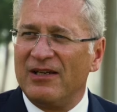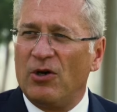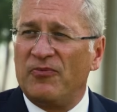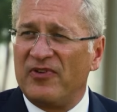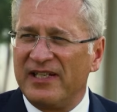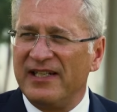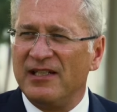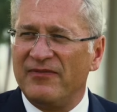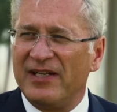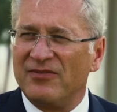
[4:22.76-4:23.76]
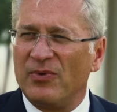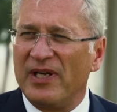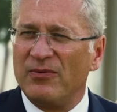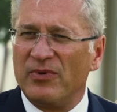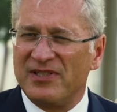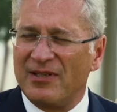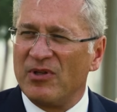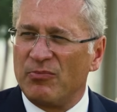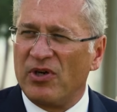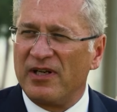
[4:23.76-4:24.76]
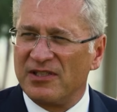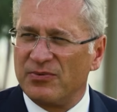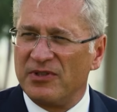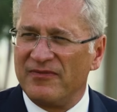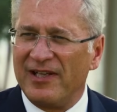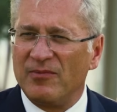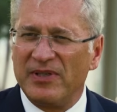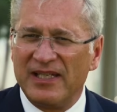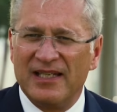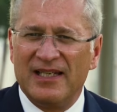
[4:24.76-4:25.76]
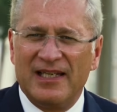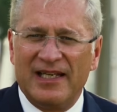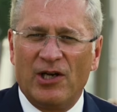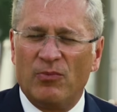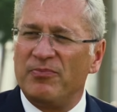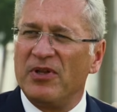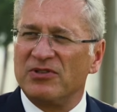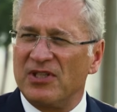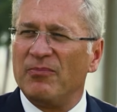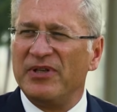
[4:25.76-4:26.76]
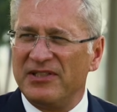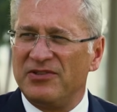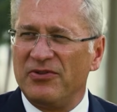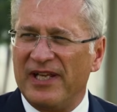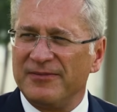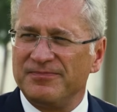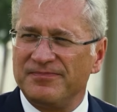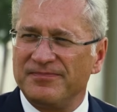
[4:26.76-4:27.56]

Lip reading: hopefully in an innovative way with some of the products we're developing, help those companies do that.